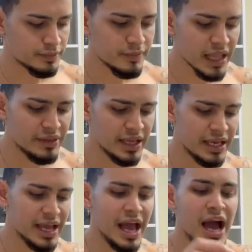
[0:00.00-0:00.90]
And
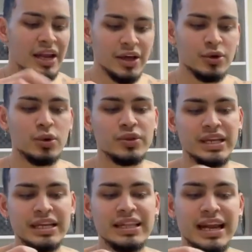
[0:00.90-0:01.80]
then another cool
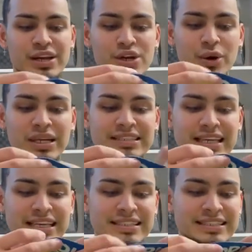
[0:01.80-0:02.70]
thing that I
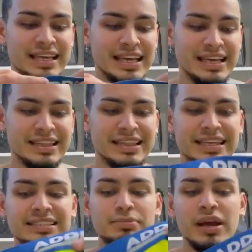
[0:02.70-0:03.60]
noticed is that
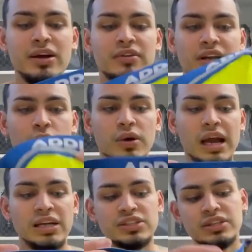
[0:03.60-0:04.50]
this pair of underwear
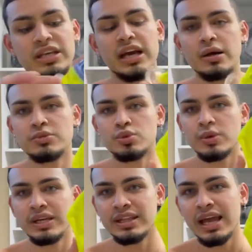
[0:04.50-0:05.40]
actually comes
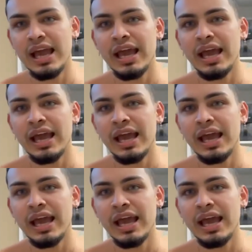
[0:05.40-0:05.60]
with